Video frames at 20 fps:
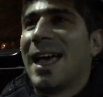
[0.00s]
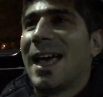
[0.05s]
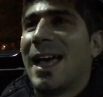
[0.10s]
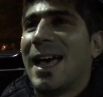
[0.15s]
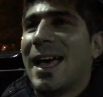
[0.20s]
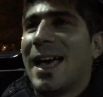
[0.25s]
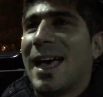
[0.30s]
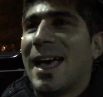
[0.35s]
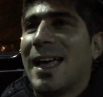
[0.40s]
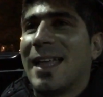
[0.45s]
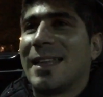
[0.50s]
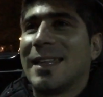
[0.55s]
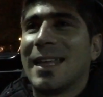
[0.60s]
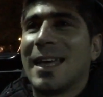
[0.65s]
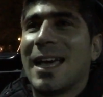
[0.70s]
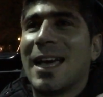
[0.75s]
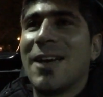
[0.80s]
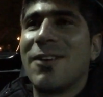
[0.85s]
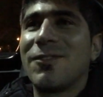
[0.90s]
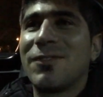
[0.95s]
and
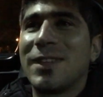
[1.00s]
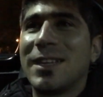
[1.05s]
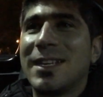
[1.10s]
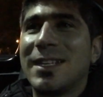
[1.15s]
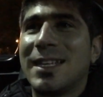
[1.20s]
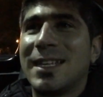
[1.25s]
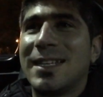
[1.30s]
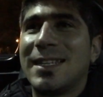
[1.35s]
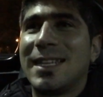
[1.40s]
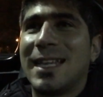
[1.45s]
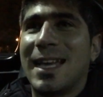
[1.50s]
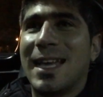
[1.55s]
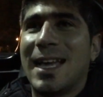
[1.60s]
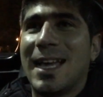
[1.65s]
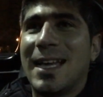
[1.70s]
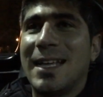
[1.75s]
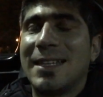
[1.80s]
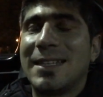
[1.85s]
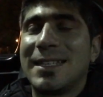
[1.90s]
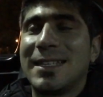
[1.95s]
after than
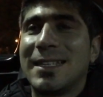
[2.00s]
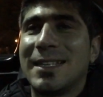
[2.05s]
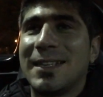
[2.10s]
that